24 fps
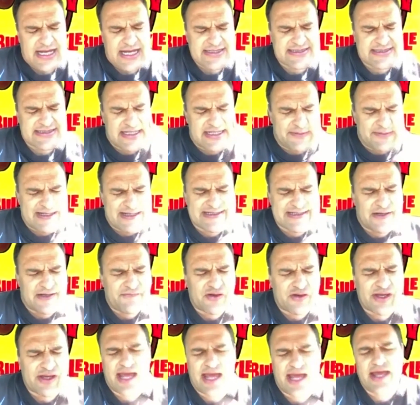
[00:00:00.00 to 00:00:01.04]
said to
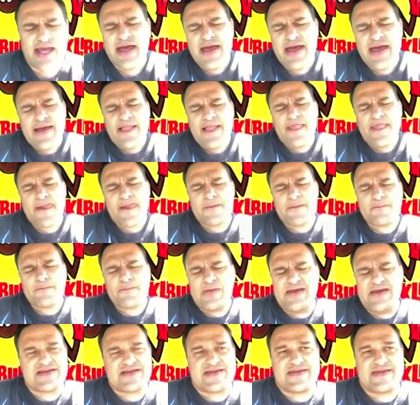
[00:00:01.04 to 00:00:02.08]
myself, okay,
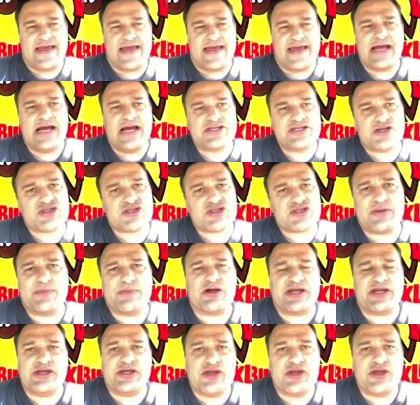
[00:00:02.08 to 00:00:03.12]
here's the thing. Adult Swim
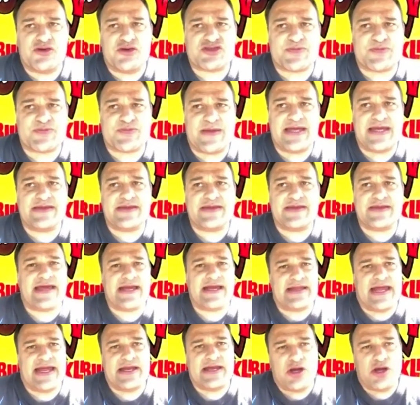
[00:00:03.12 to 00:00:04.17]
already knows me.
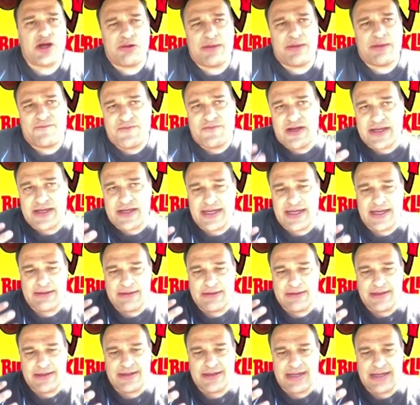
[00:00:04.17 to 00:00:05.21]
They know I'm
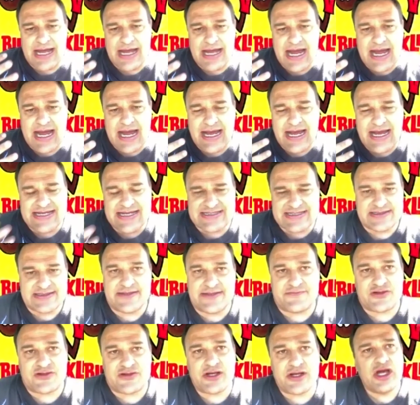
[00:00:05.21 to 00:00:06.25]
fucking, I
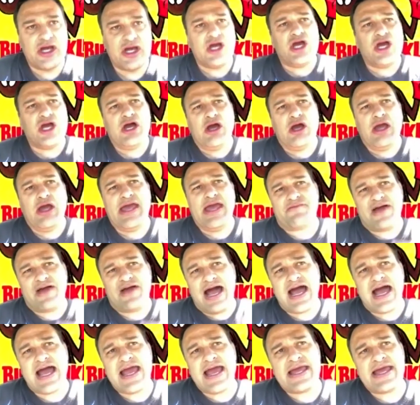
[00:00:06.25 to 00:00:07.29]
deliver. If
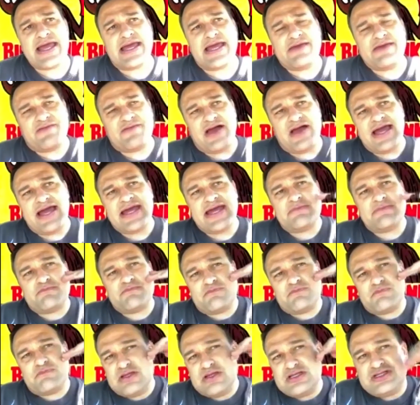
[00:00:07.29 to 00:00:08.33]
I
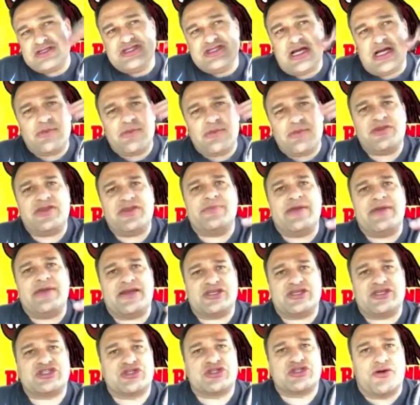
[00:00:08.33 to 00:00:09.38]
double the
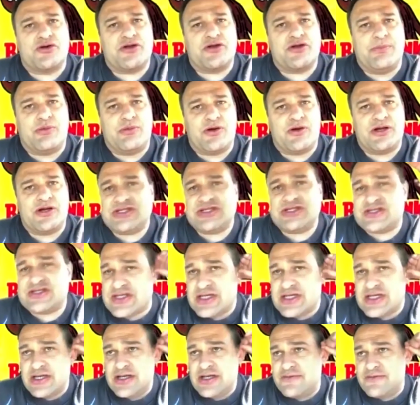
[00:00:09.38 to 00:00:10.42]
amount of
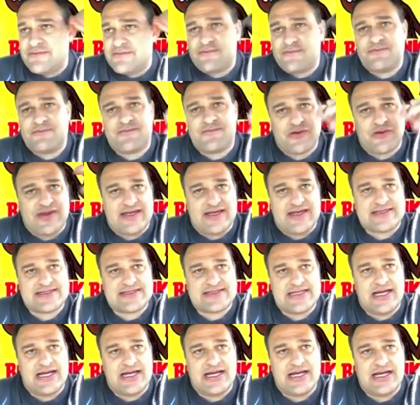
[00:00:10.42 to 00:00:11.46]
storyboards for
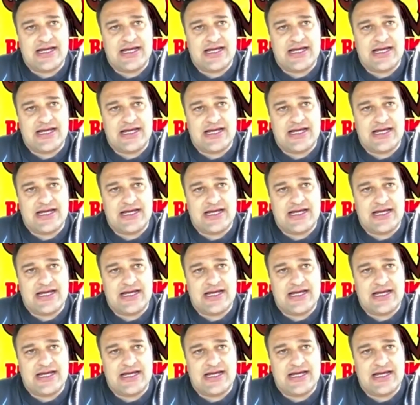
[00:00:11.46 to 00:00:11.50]
this